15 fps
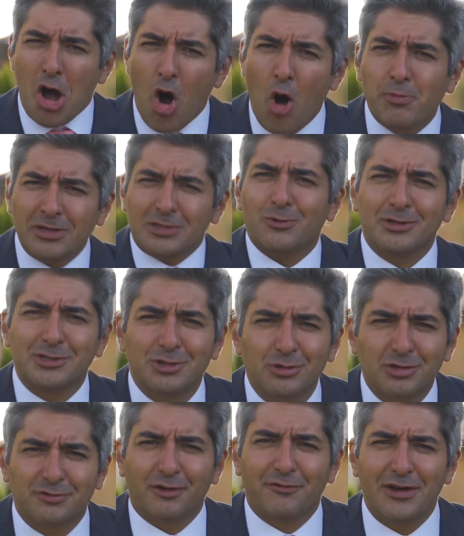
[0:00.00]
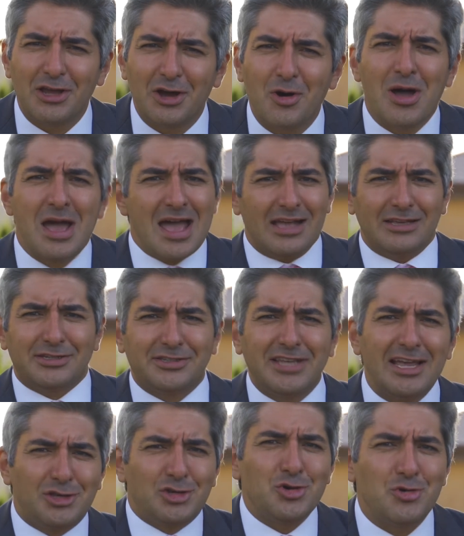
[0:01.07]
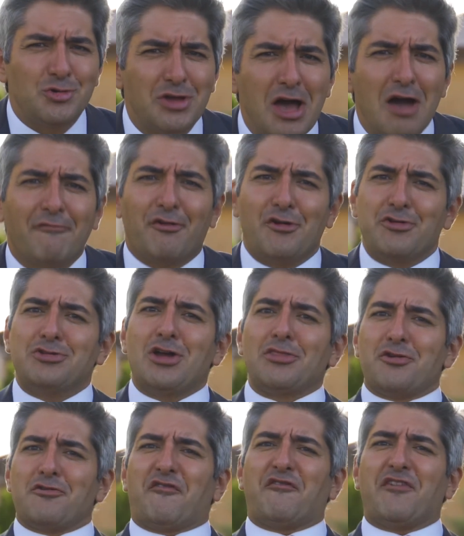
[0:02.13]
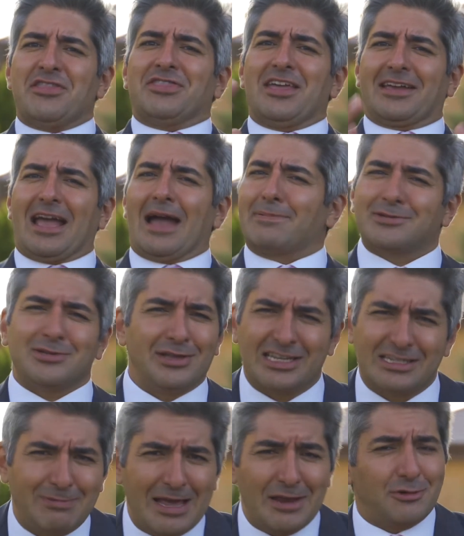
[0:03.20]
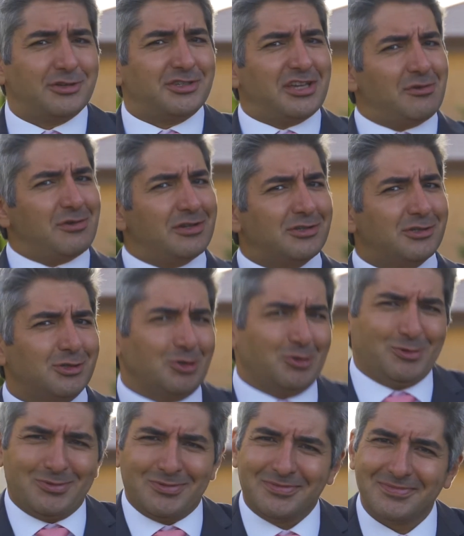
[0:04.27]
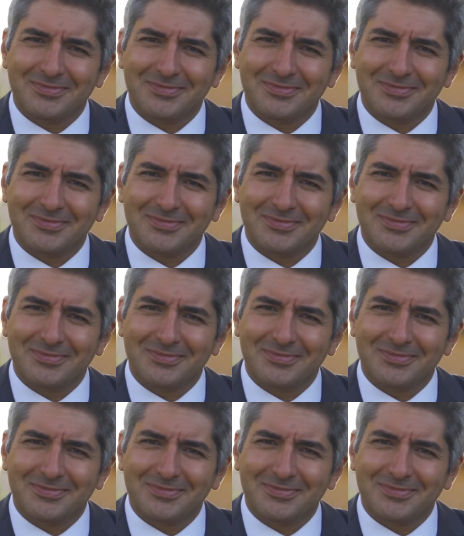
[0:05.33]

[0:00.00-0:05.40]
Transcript: Hope this was a useful video, and stay tuned for another FinTech Capsule Explainer series soon.